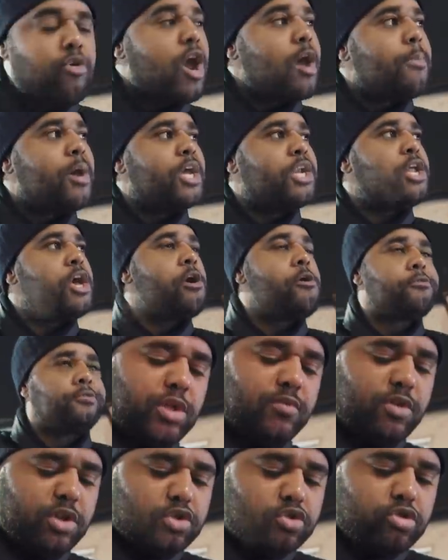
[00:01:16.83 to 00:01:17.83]
Right about now,
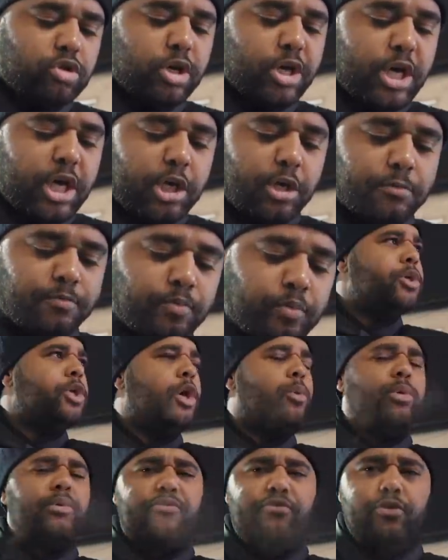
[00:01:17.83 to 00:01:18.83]
give it a strong 8. You
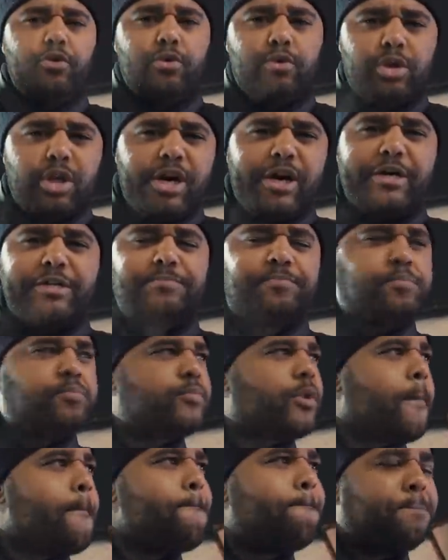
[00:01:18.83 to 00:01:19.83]
know with food, like,
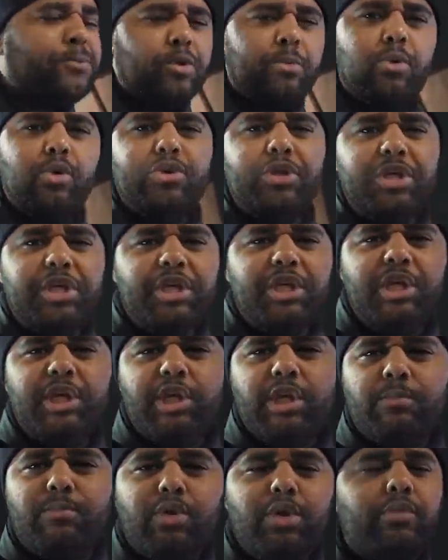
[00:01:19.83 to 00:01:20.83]
the more you eat
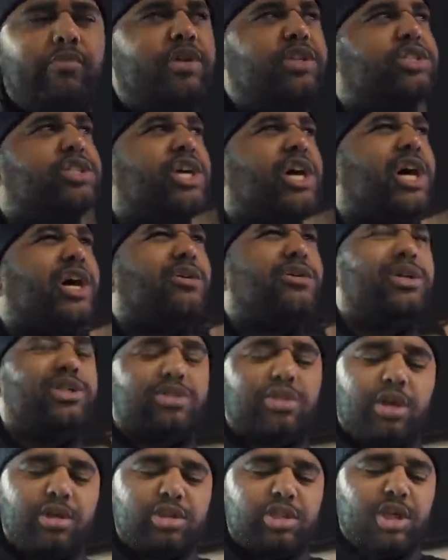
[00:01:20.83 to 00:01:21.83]
it, the more you rinse it out, it
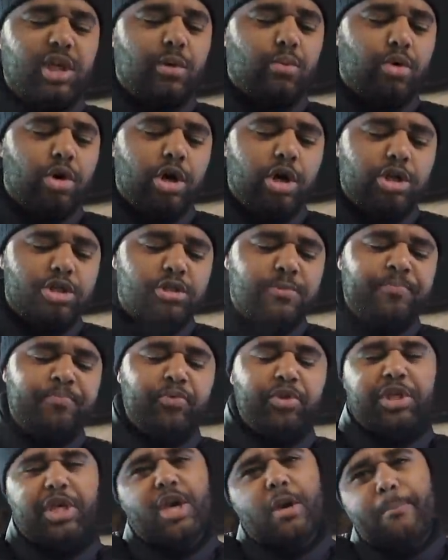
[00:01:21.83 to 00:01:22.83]
starts to get worse.
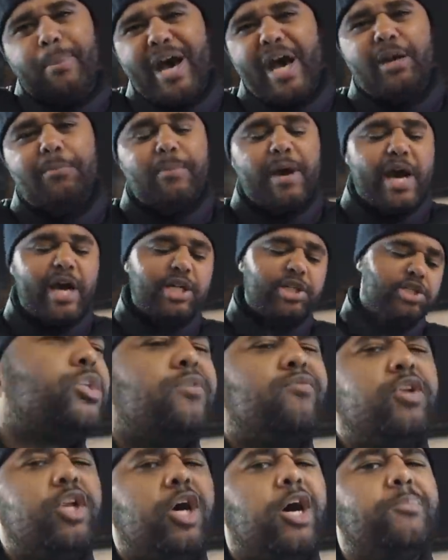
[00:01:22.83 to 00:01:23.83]
You get a bad batch. Should
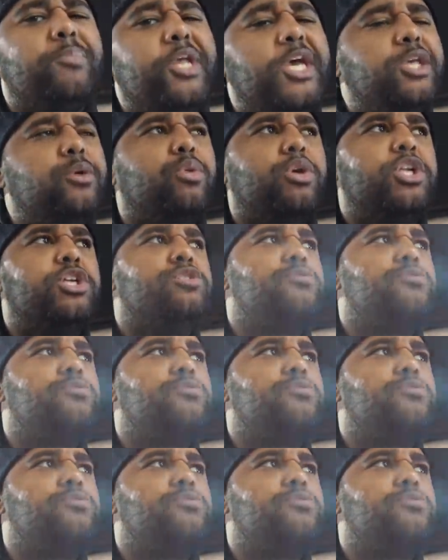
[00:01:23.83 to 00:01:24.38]
definitely update you on